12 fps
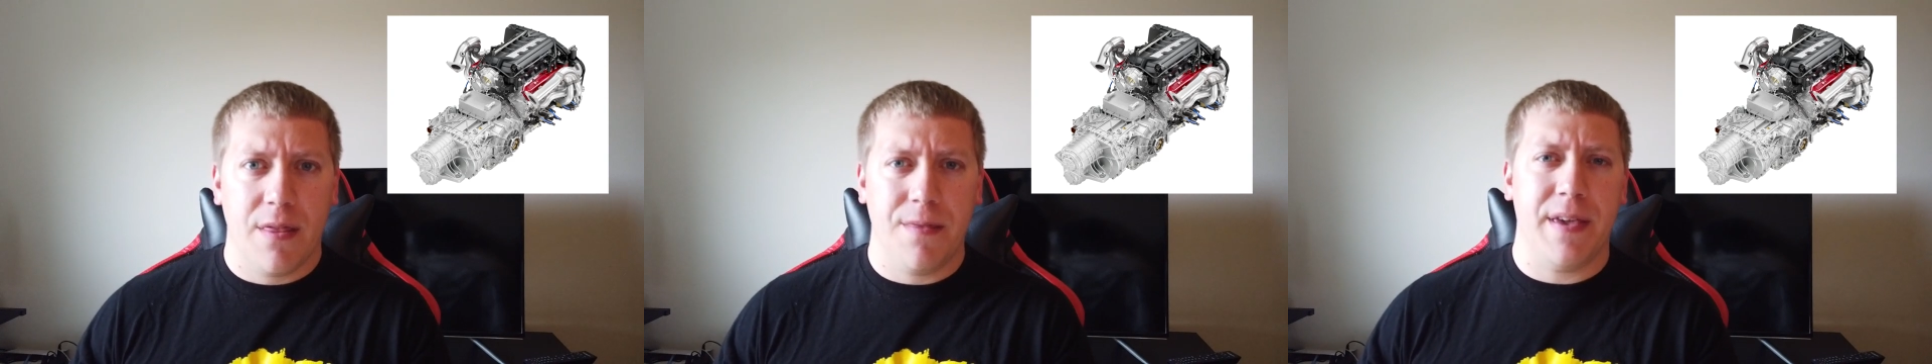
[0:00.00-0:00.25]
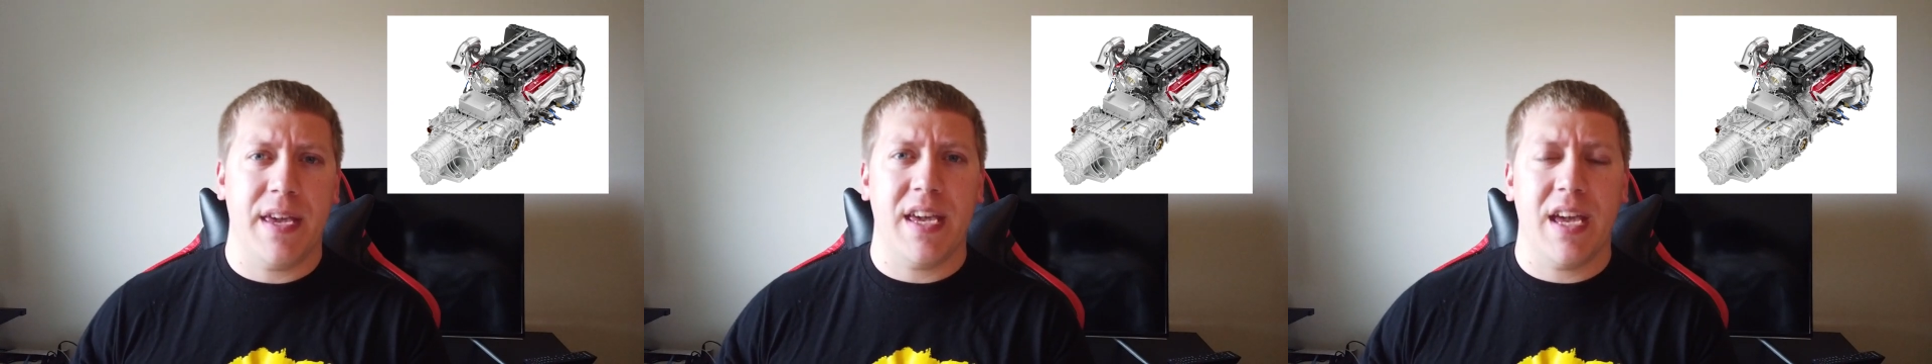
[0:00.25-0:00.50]

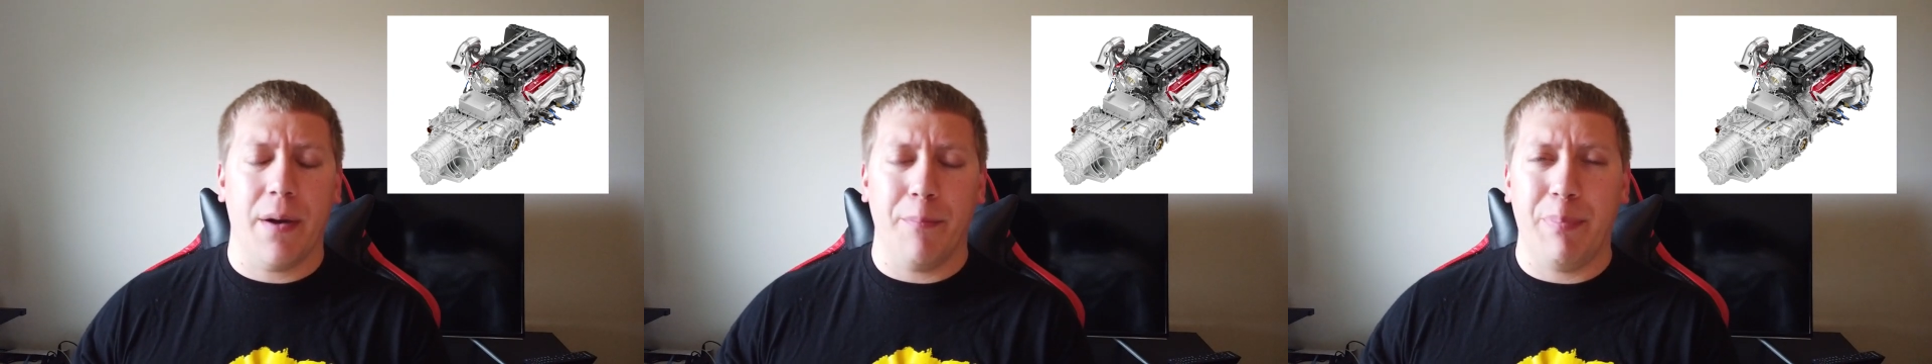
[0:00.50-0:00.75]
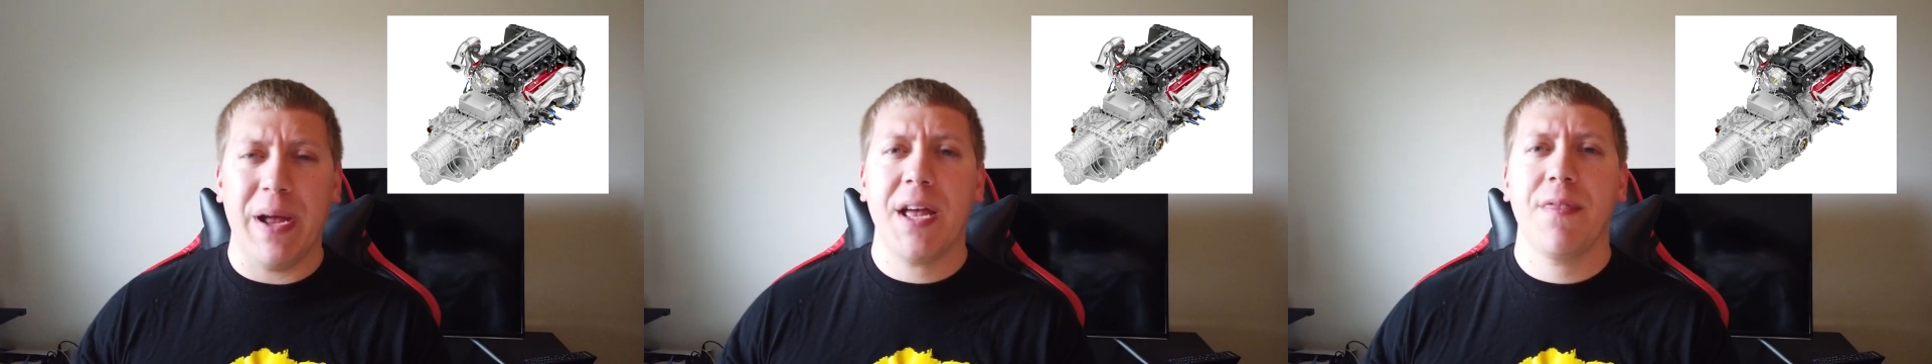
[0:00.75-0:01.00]
The
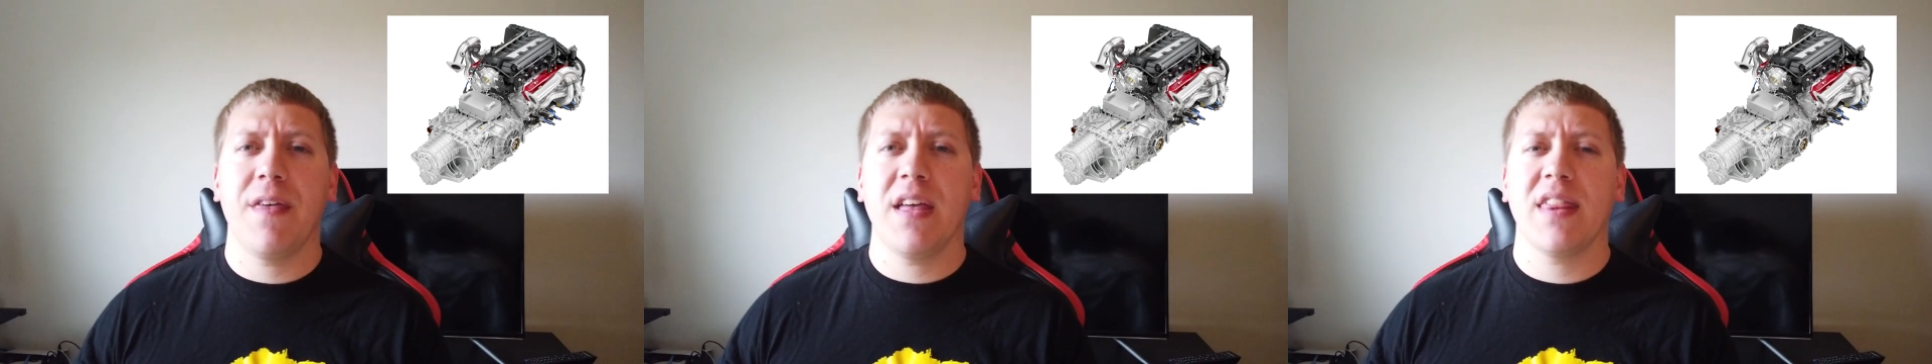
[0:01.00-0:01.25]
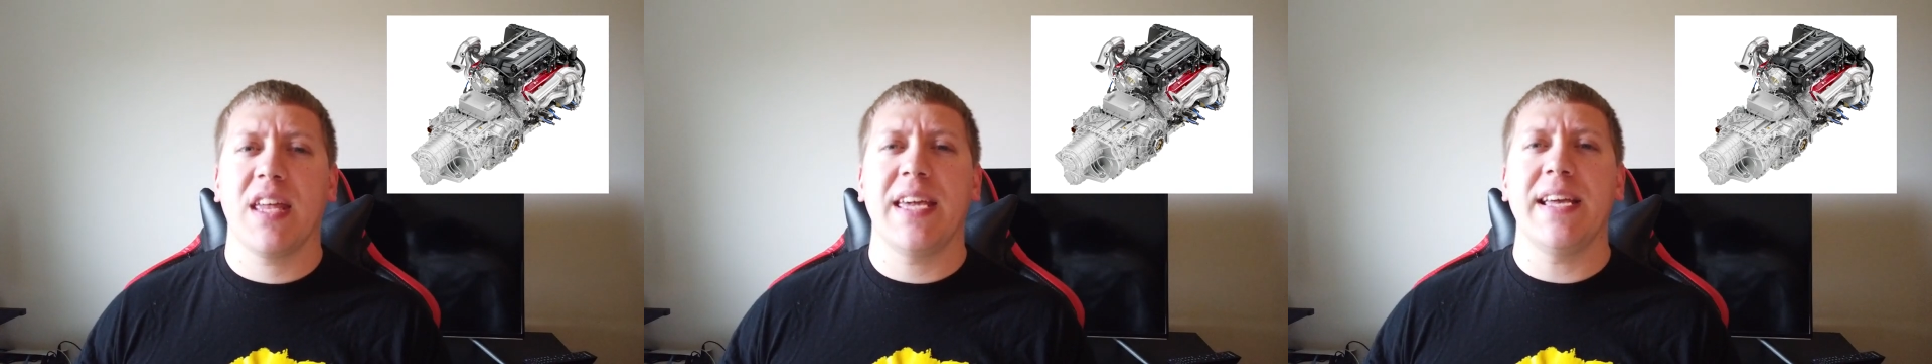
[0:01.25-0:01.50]
big
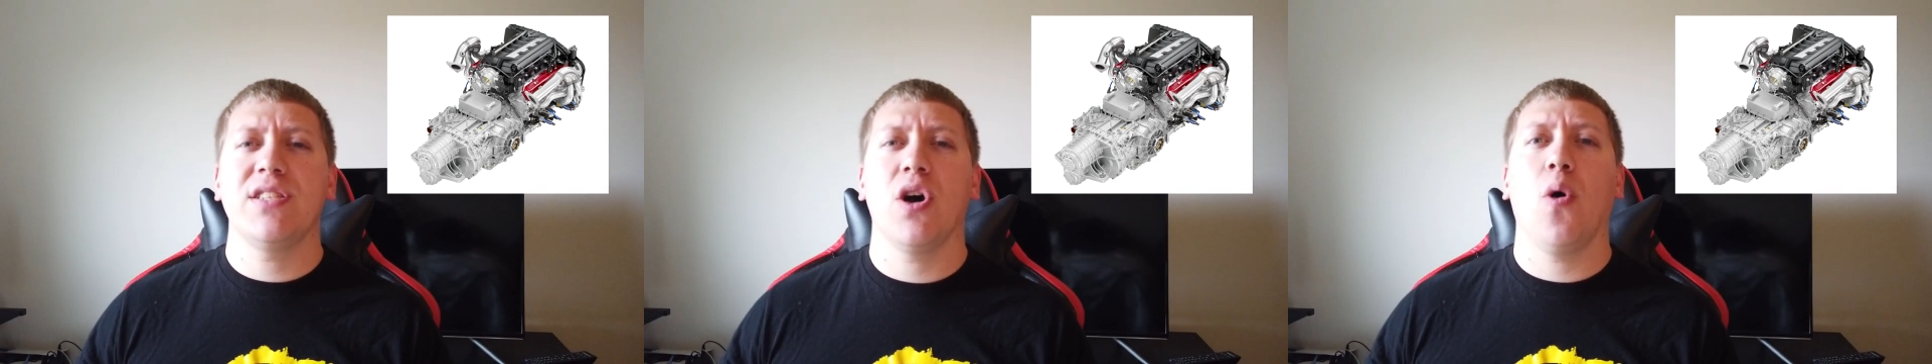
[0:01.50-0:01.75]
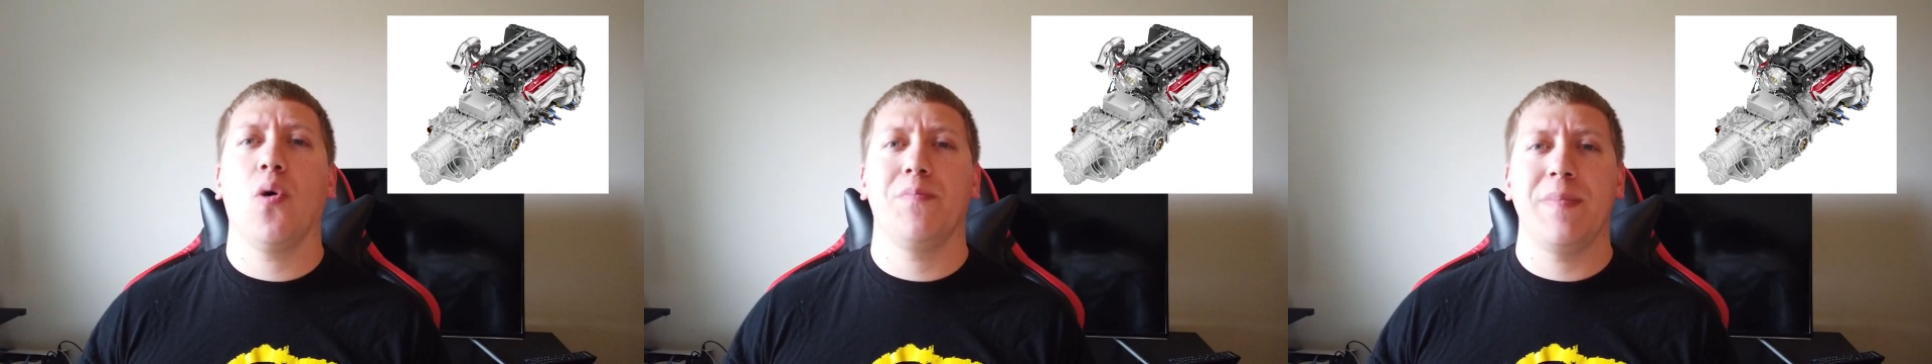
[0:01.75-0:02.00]
thing that he
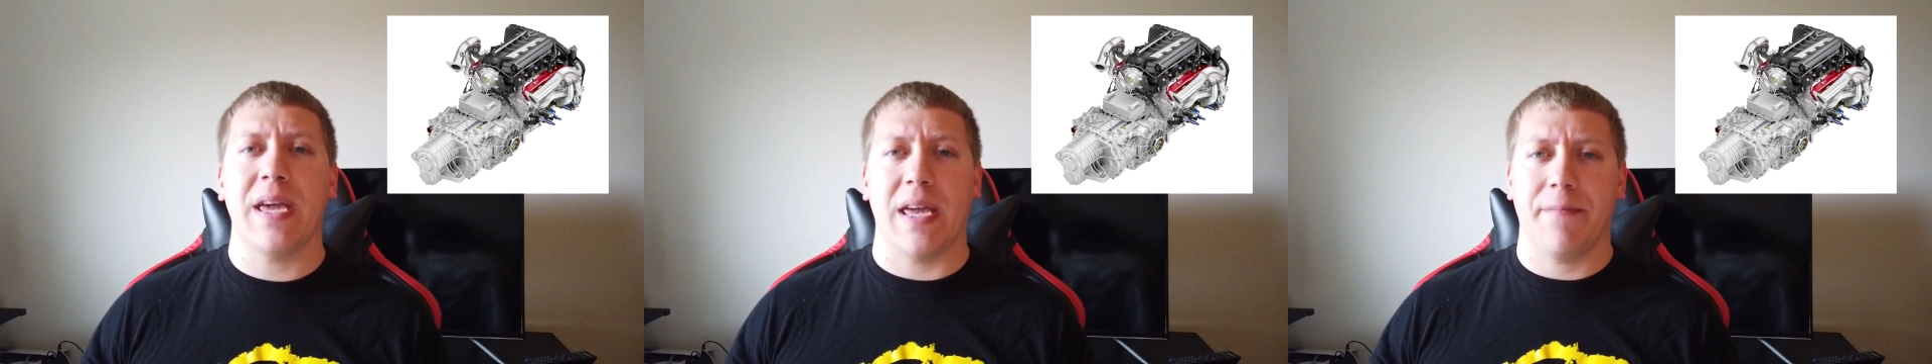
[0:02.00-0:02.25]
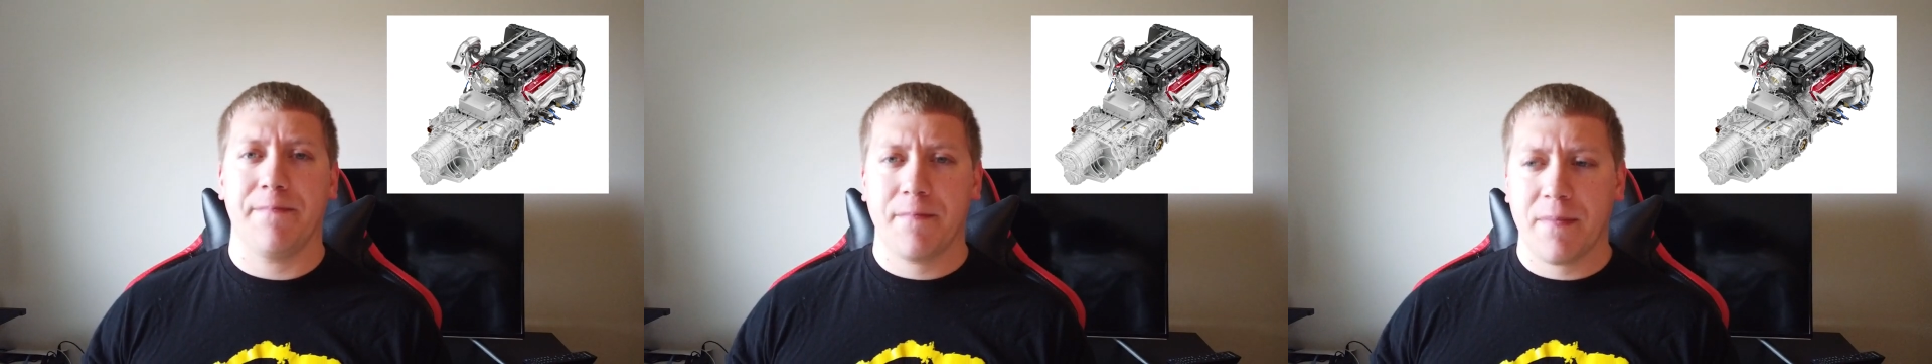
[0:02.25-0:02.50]
told me